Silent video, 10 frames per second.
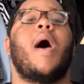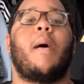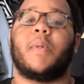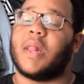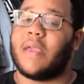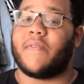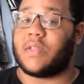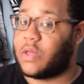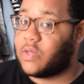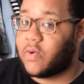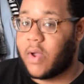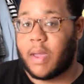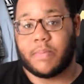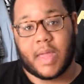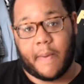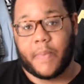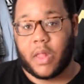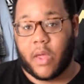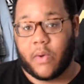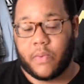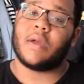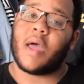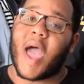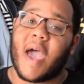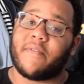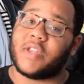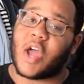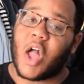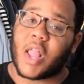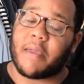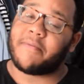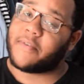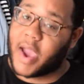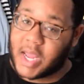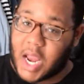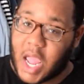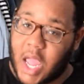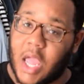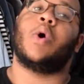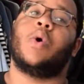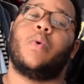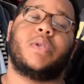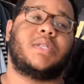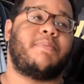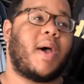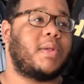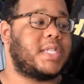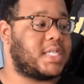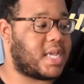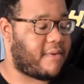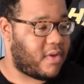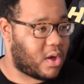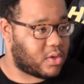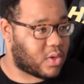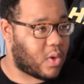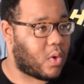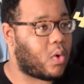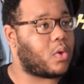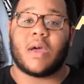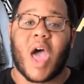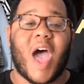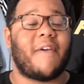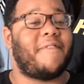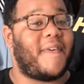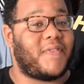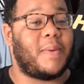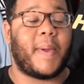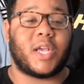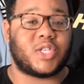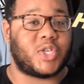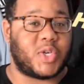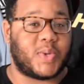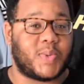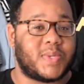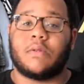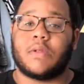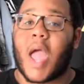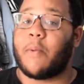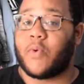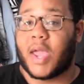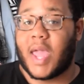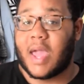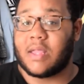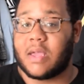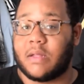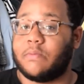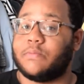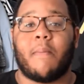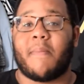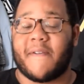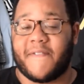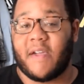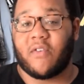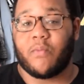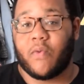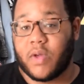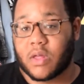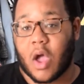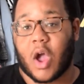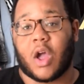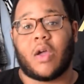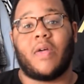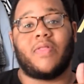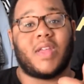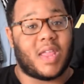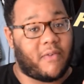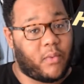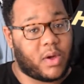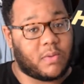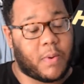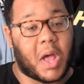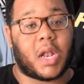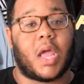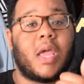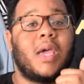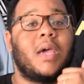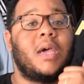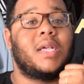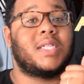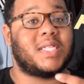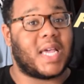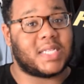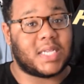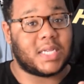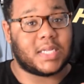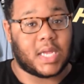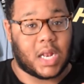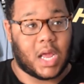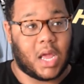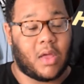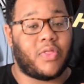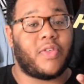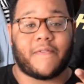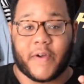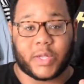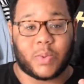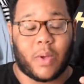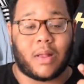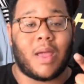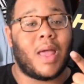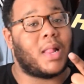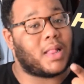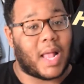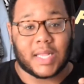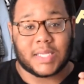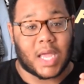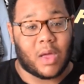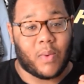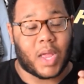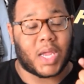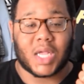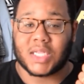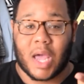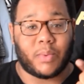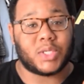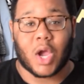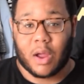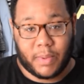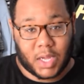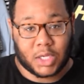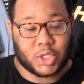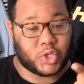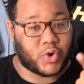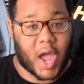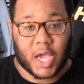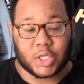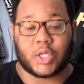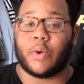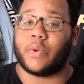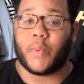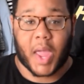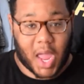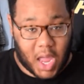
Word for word: I'm going to leave his Instagram down below. I have a dog named Friday, who is about 7 years old. I have 50 pairs of shoes. I'm right-handed. My favorite movies are The Devil Wears Prada, Sex in the City, the first one, not the second one, because that was garbage, trash, throw it away,